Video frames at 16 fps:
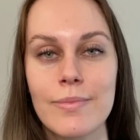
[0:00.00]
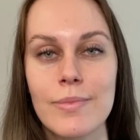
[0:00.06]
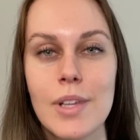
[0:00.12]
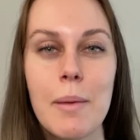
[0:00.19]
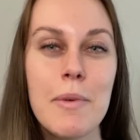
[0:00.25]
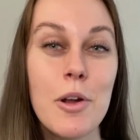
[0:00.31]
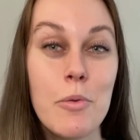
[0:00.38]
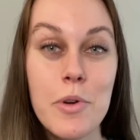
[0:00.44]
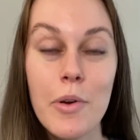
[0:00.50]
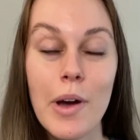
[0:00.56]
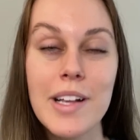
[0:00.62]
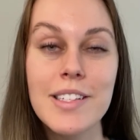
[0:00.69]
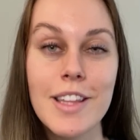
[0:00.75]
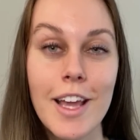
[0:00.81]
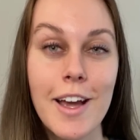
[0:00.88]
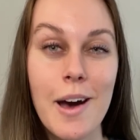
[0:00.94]
Let me know what you
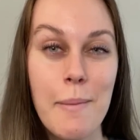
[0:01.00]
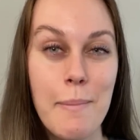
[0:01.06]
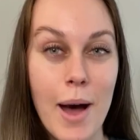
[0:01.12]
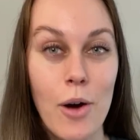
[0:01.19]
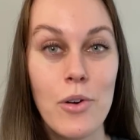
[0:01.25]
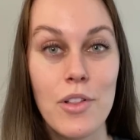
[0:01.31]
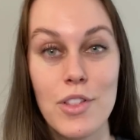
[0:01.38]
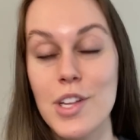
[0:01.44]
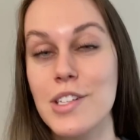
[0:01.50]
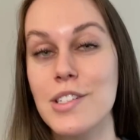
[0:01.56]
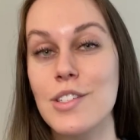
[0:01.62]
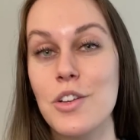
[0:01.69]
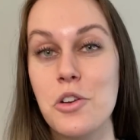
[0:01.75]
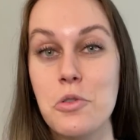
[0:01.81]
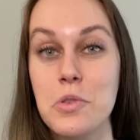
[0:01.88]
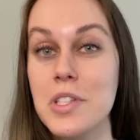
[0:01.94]
guys think about
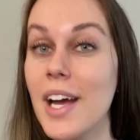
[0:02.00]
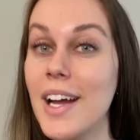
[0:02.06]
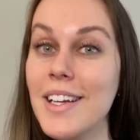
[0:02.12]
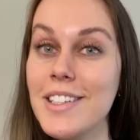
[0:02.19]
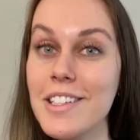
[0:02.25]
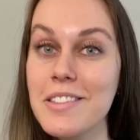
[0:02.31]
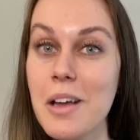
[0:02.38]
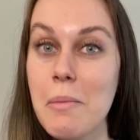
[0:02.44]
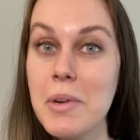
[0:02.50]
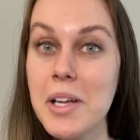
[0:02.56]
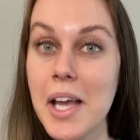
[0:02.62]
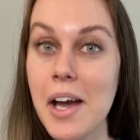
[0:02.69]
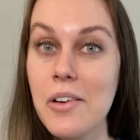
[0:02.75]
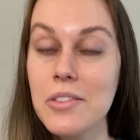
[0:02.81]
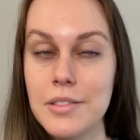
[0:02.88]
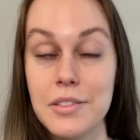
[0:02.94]
this new science that's coming
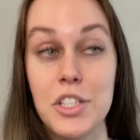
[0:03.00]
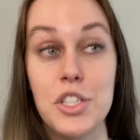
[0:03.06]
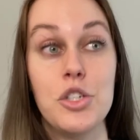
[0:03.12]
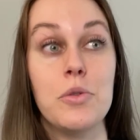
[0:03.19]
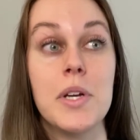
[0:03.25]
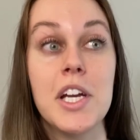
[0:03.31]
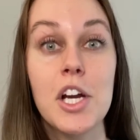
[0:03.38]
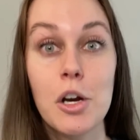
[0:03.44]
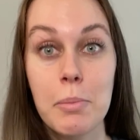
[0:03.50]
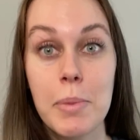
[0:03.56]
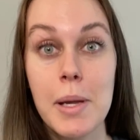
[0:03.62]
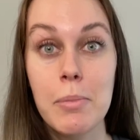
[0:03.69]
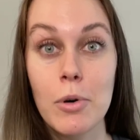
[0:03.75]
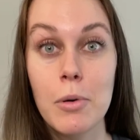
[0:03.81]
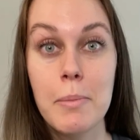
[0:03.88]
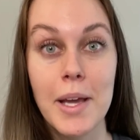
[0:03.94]
out. Did you hear
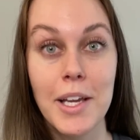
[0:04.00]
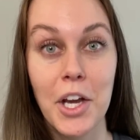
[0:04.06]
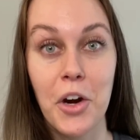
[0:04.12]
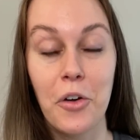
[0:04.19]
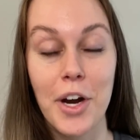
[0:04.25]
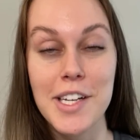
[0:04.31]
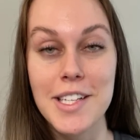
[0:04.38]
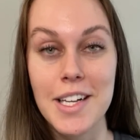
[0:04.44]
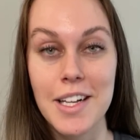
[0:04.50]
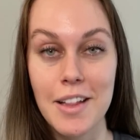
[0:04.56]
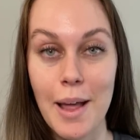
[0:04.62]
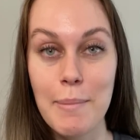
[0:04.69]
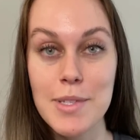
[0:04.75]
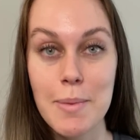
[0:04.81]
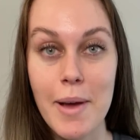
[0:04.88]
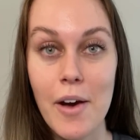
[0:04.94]
people making crazy
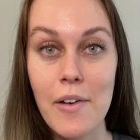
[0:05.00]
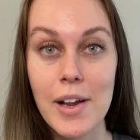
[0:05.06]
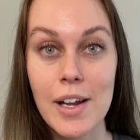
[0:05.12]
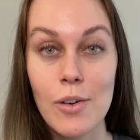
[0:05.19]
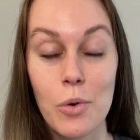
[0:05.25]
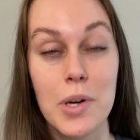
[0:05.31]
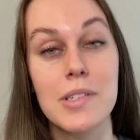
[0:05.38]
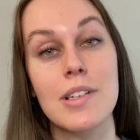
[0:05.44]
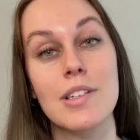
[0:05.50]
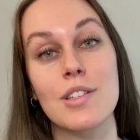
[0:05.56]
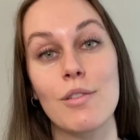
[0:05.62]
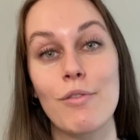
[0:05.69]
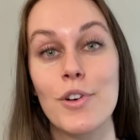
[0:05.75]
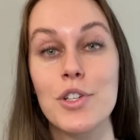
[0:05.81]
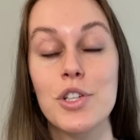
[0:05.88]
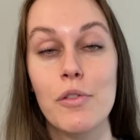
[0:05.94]
claims about it, or is this the
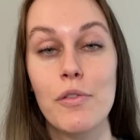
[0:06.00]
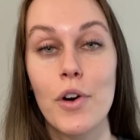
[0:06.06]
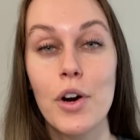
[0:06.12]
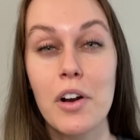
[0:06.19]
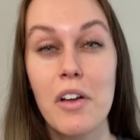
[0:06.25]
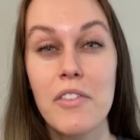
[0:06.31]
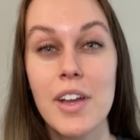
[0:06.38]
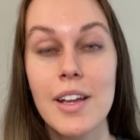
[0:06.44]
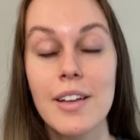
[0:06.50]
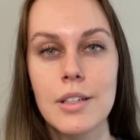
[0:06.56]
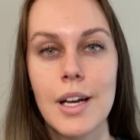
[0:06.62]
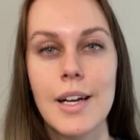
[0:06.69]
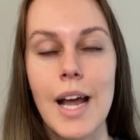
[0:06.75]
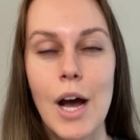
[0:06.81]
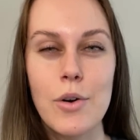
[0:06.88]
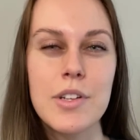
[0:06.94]
first you've heard of it?
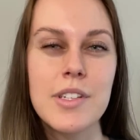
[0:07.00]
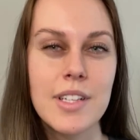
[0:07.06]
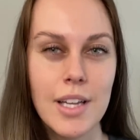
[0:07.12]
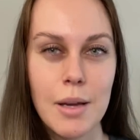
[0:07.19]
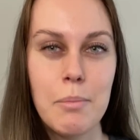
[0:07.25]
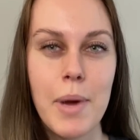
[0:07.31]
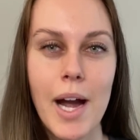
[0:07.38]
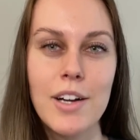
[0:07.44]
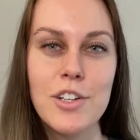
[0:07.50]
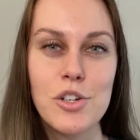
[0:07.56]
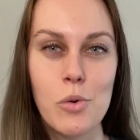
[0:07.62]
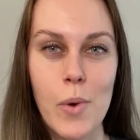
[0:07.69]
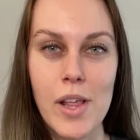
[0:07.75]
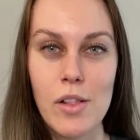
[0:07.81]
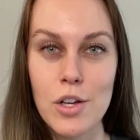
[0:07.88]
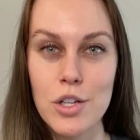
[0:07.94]
And how does it impact your
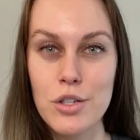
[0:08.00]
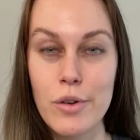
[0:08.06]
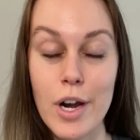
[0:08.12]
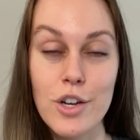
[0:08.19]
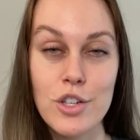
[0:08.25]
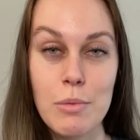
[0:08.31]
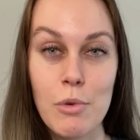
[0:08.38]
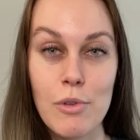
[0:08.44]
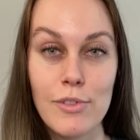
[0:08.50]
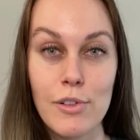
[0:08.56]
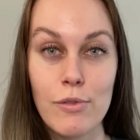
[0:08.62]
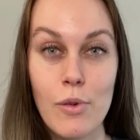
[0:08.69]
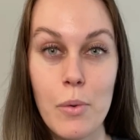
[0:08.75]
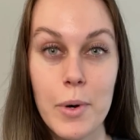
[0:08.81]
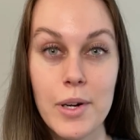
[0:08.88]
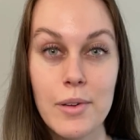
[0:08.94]
weight loss strategy moving
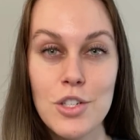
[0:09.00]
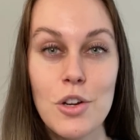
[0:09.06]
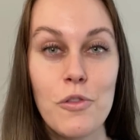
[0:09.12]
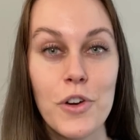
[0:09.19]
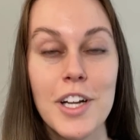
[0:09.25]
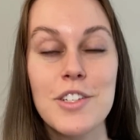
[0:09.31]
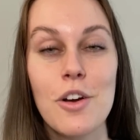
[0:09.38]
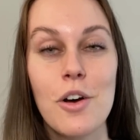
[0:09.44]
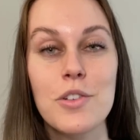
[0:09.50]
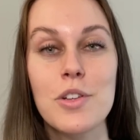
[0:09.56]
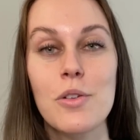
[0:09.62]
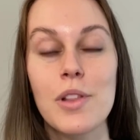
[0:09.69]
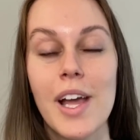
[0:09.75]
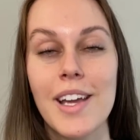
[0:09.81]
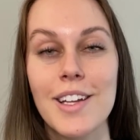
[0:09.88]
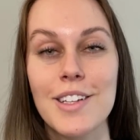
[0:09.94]
forward? Don't forget to also
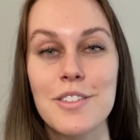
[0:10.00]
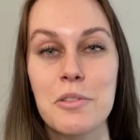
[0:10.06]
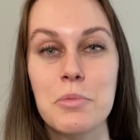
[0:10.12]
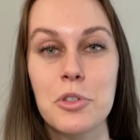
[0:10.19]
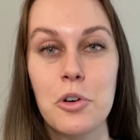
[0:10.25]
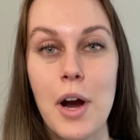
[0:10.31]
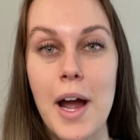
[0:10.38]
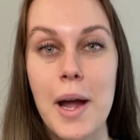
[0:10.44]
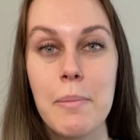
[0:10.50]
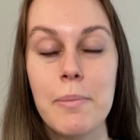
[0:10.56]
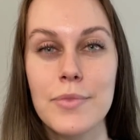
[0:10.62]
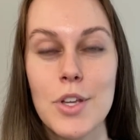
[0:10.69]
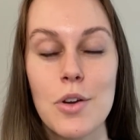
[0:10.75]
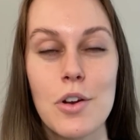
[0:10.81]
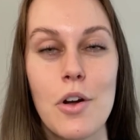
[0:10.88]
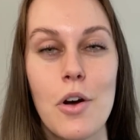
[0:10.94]
like and subscribe.
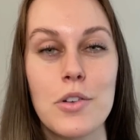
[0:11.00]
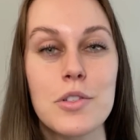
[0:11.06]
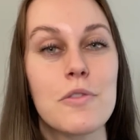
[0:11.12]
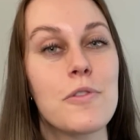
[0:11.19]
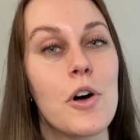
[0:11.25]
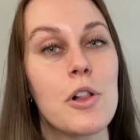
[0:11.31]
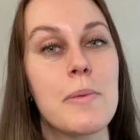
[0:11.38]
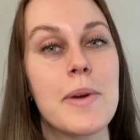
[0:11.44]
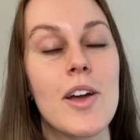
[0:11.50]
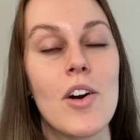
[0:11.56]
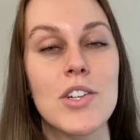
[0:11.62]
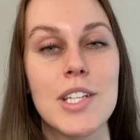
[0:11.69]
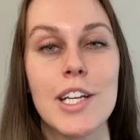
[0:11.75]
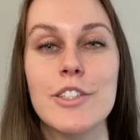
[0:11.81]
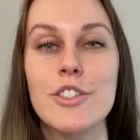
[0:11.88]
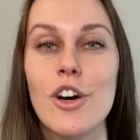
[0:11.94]
You can also follow me on
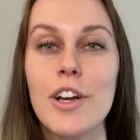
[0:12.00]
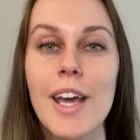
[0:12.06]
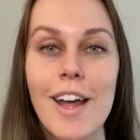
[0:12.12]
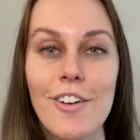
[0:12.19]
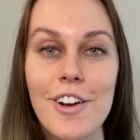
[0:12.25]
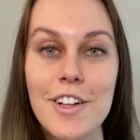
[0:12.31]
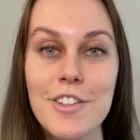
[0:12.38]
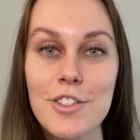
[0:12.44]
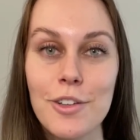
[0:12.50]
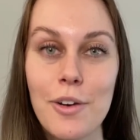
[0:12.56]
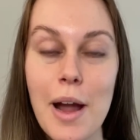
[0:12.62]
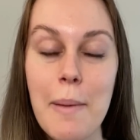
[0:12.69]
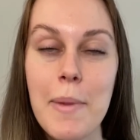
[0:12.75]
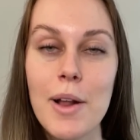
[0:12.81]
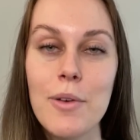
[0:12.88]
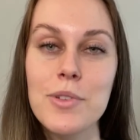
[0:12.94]
TikTok and on Instagram,
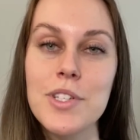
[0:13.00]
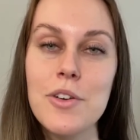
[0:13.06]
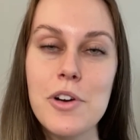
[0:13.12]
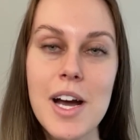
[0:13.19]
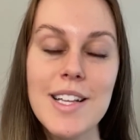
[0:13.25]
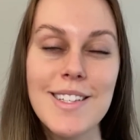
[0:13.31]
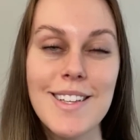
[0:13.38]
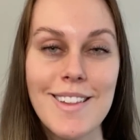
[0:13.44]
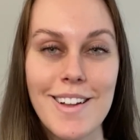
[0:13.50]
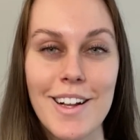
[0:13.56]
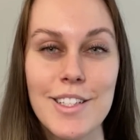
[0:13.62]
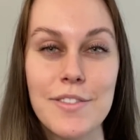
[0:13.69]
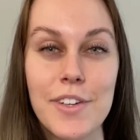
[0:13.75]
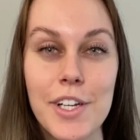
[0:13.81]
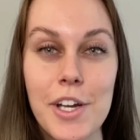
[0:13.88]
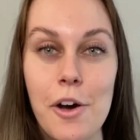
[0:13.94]
and I will see you guys in the
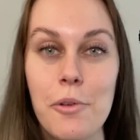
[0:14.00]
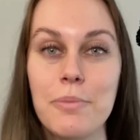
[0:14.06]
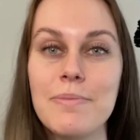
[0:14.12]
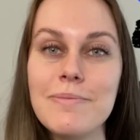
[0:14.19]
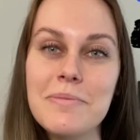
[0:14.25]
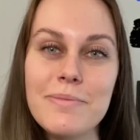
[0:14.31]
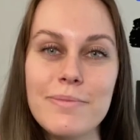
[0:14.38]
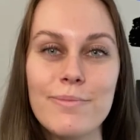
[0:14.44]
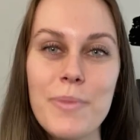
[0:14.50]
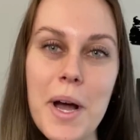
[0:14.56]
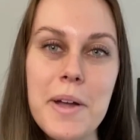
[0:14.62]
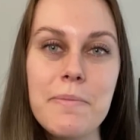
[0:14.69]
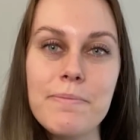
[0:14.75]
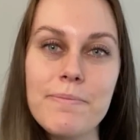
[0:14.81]
next video. Bye.